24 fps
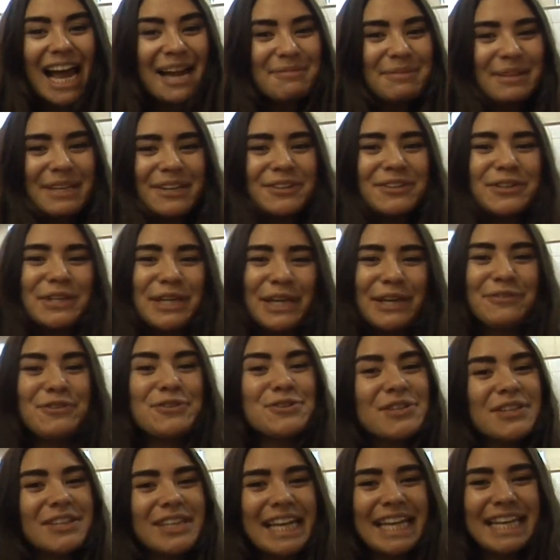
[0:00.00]
I'm here to give
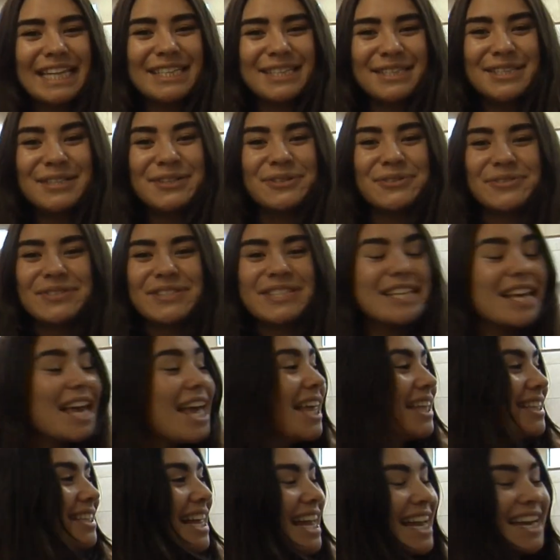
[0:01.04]
you the latest news,
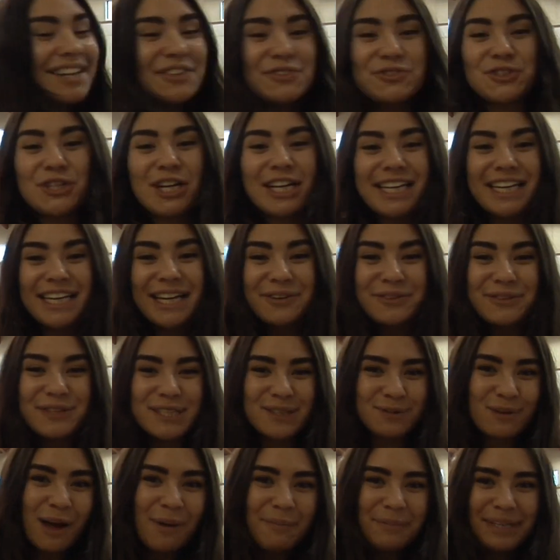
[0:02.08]
like checking out
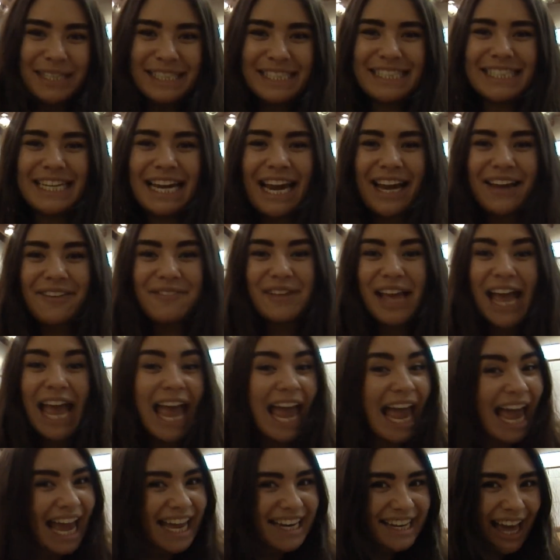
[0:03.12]
the swap meet today
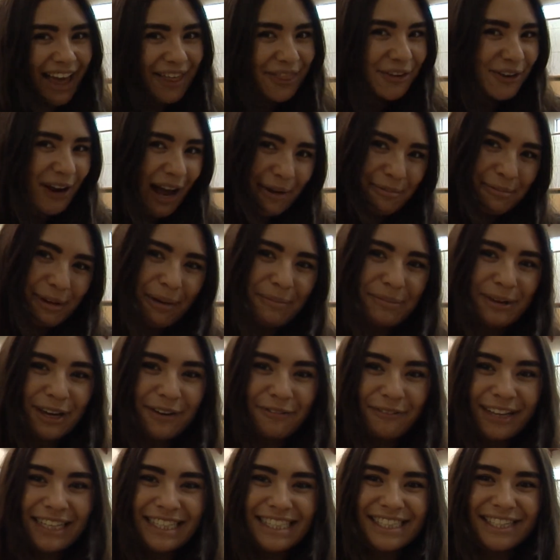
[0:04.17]
and other upcoming
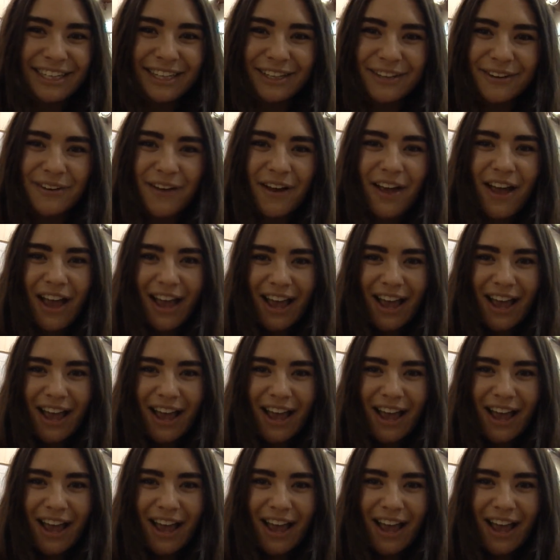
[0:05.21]
events here.